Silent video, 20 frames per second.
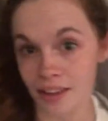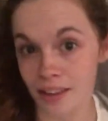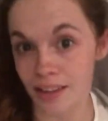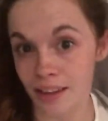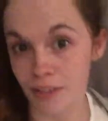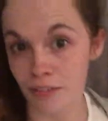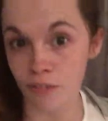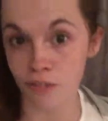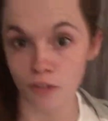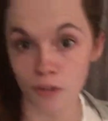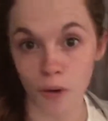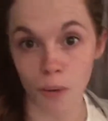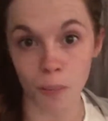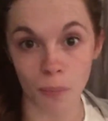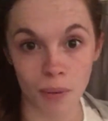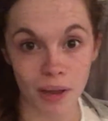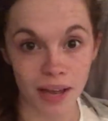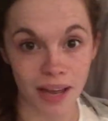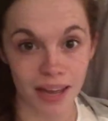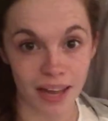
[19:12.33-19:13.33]
and they're
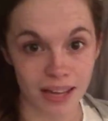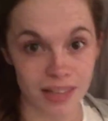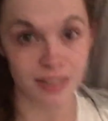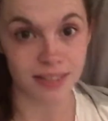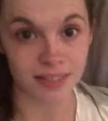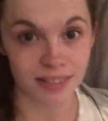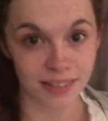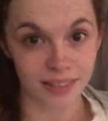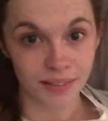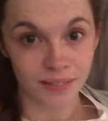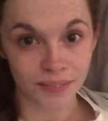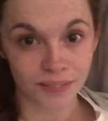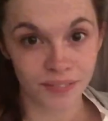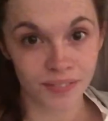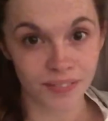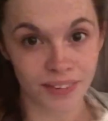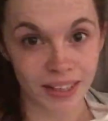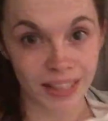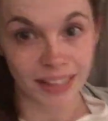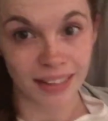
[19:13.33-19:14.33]
from Asda
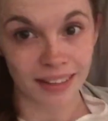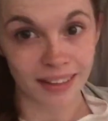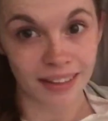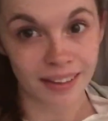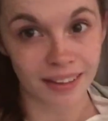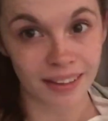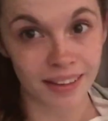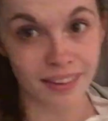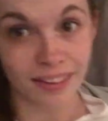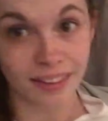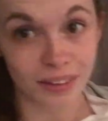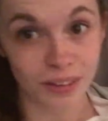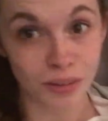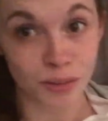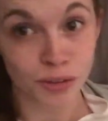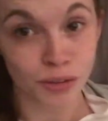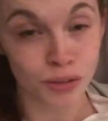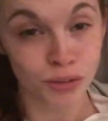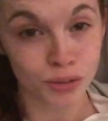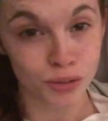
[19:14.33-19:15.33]
and they are
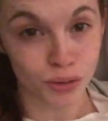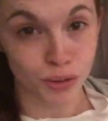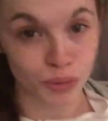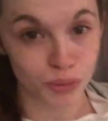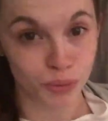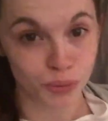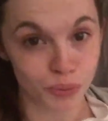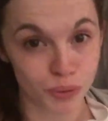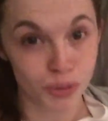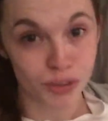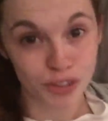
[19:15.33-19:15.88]
so